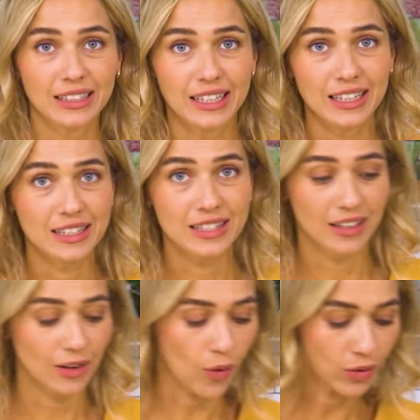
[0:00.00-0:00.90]
the heat is
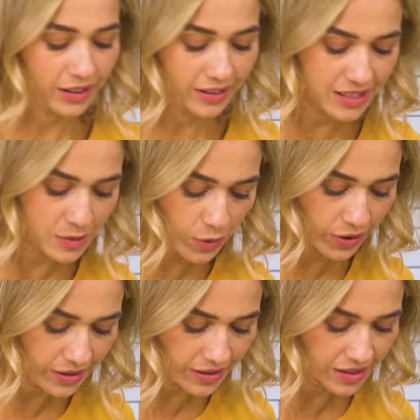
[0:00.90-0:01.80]
not on at this
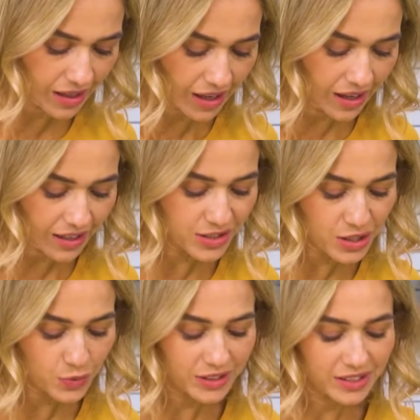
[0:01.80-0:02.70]
point. I
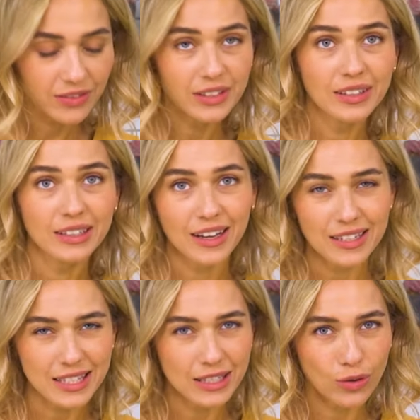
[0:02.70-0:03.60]
just want everything
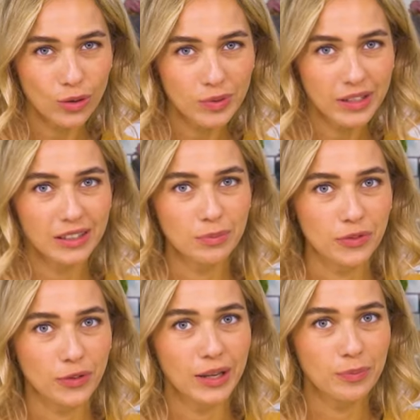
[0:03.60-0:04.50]
nicely incorporated
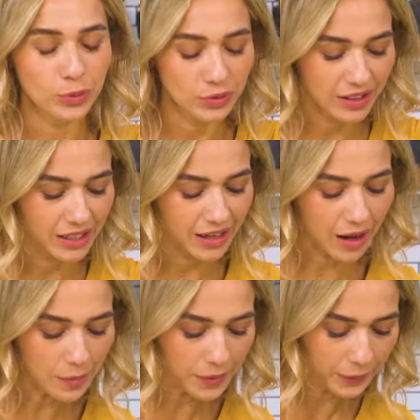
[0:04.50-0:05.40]
before I put the heat up.